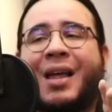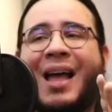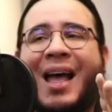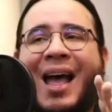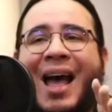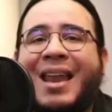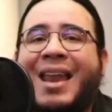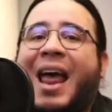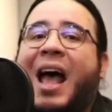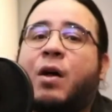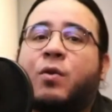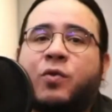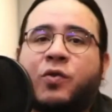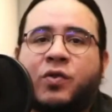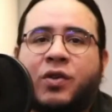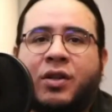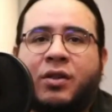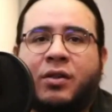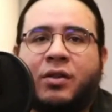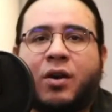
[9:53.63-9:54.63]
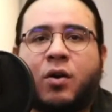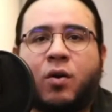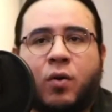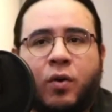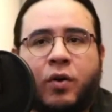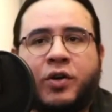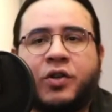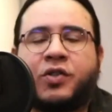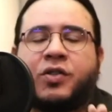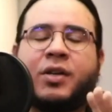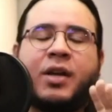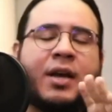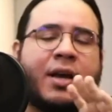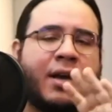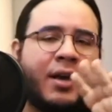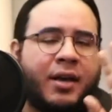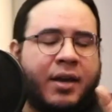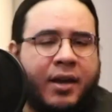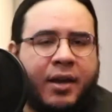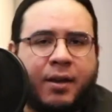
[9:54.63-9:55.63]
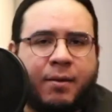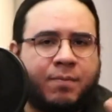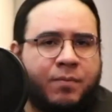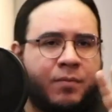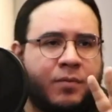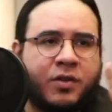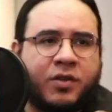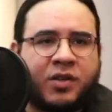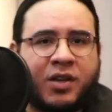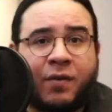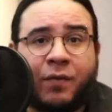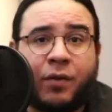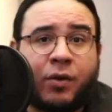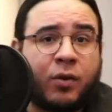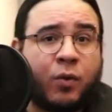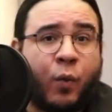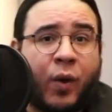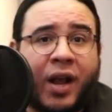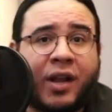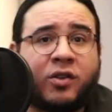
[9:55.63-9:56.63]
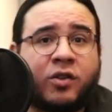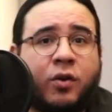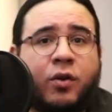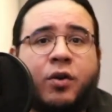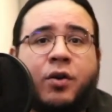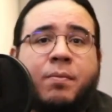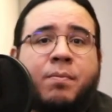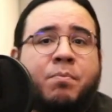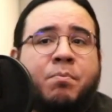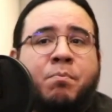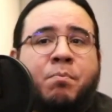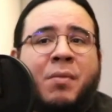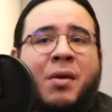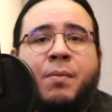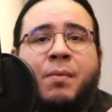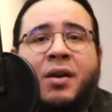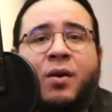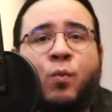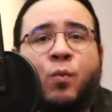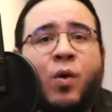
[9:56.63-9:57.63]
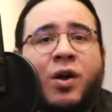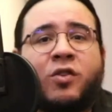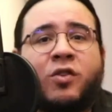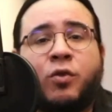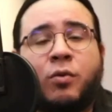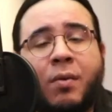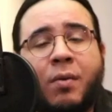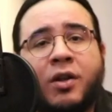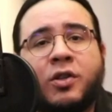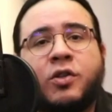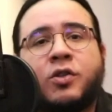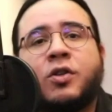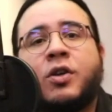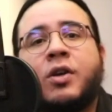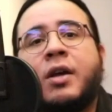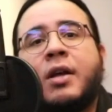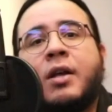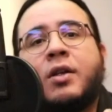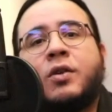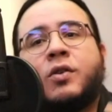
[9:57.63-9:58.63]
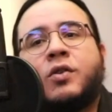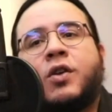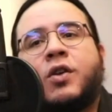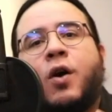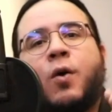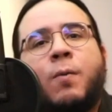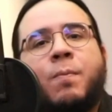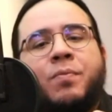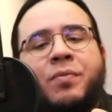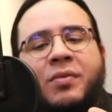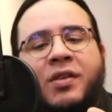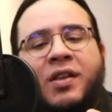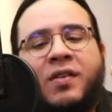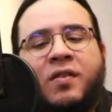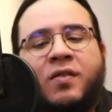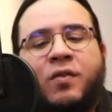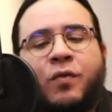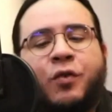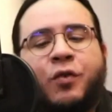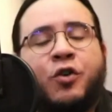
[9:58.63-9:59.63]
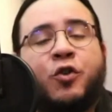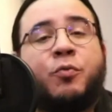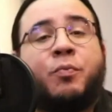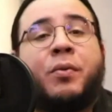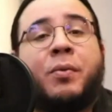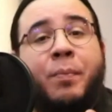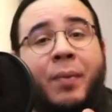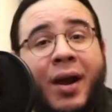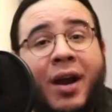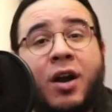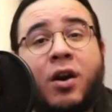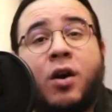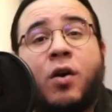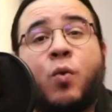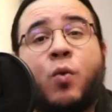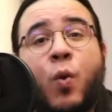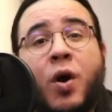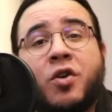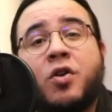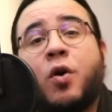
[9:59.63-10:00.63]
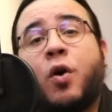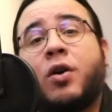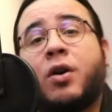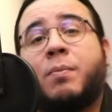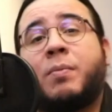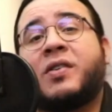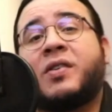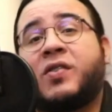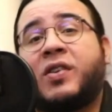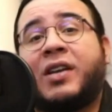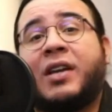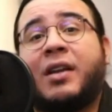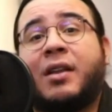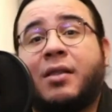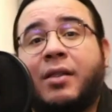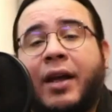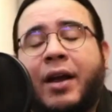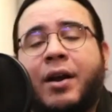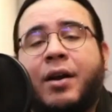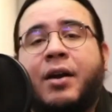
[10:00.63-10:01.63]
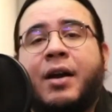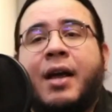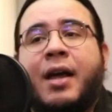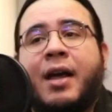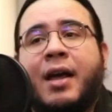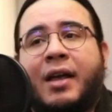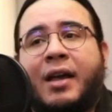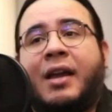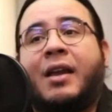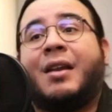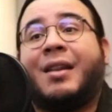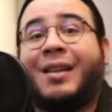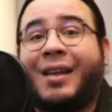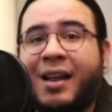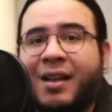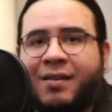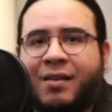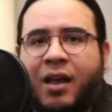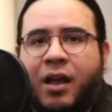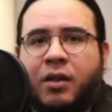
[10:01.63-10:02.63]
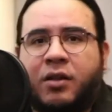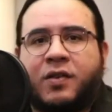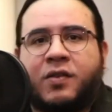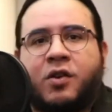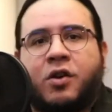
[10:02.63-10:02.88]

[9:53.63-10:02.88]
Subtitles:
announcing the course in several weeks or maybe in 1-2 months. So this is for you to prepare on what you're going to be seeing there in detail. This